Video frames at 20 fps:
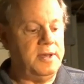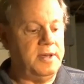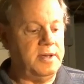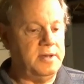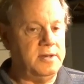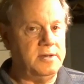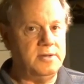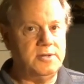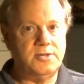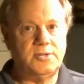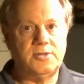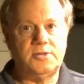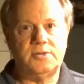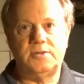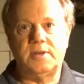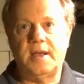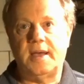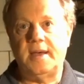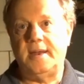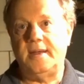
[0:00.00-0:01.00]

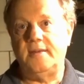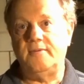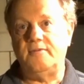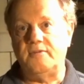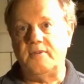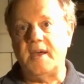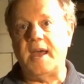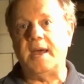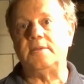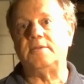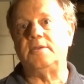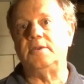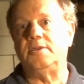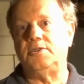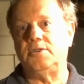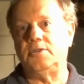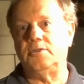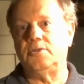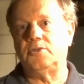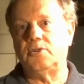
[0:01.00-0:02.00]
is an
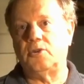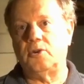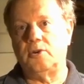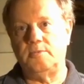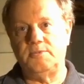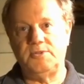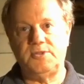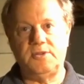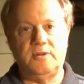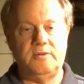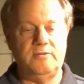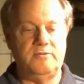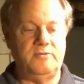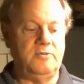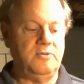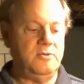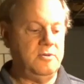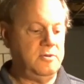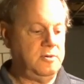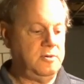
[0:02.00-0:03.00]
advantage in terms of